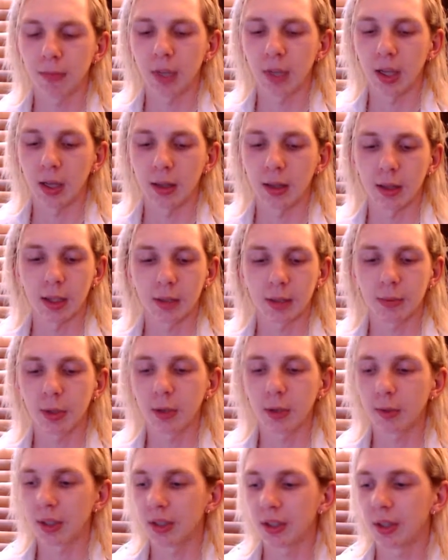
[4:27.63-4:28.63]
yeah, that's
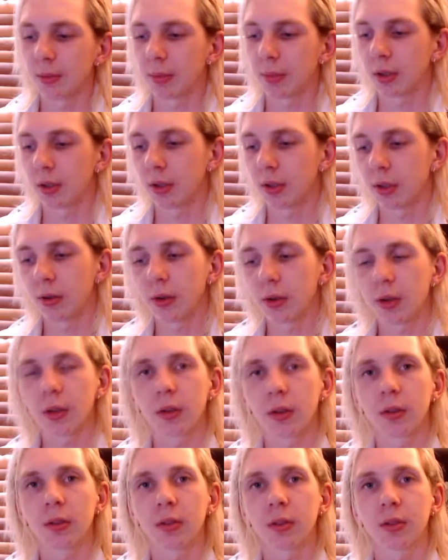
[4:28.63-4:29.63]
pretty much it. But the
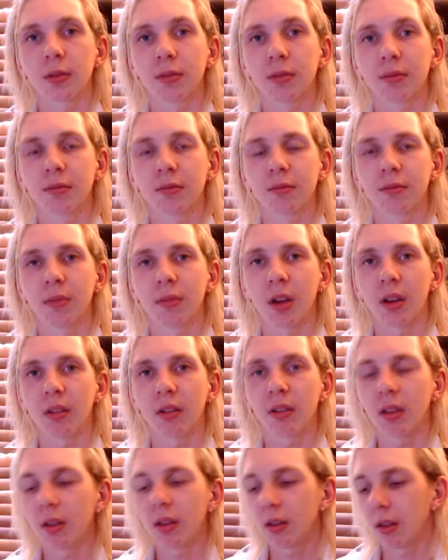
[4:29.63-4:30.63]
Joy-Cons, I
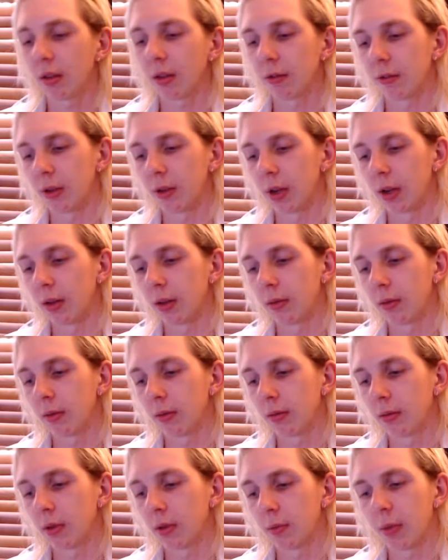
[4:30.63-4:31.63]
think they're fine
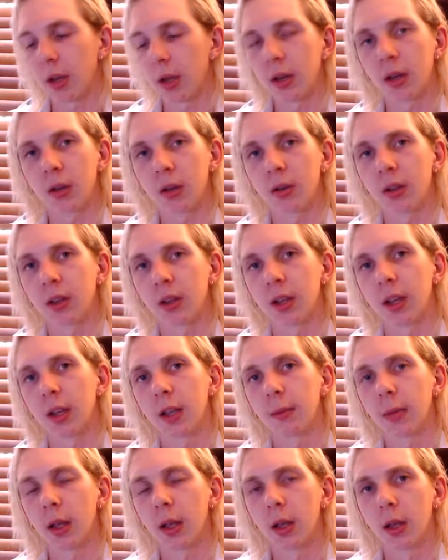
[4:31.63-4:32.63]
depending on the
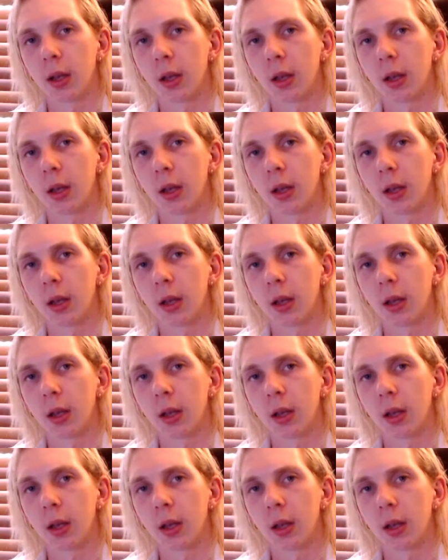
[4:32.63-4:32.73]
game.